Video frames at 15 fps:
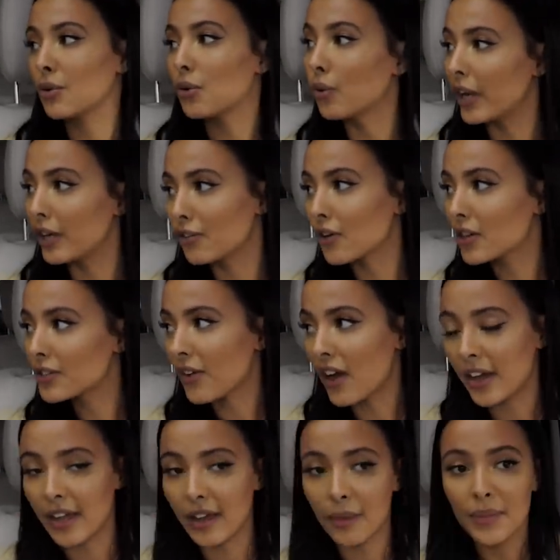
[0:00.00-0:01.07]
caught in
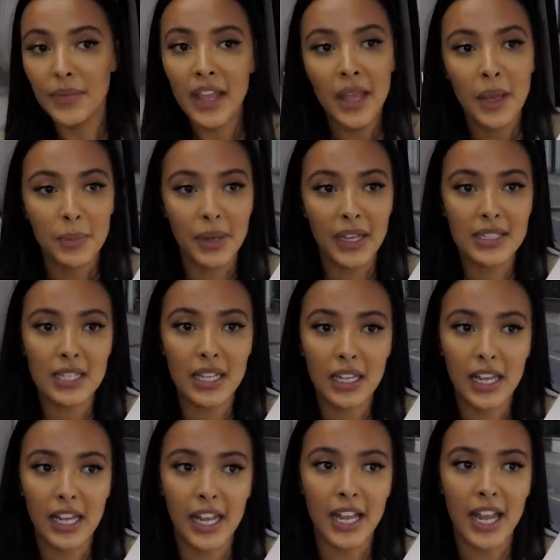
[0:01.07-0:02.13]
crossfire. Wow.
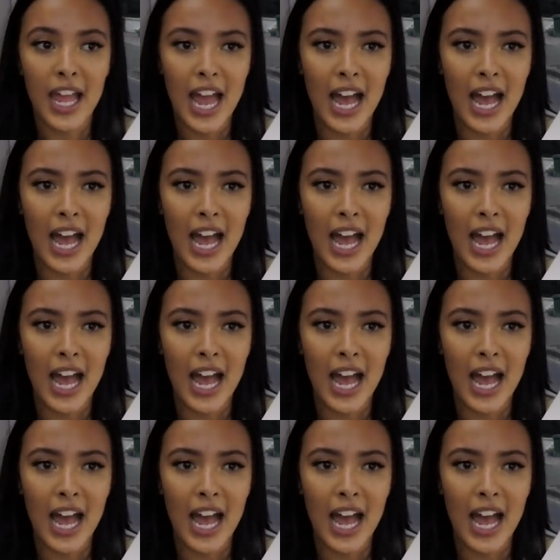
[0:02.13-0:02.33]
Basically.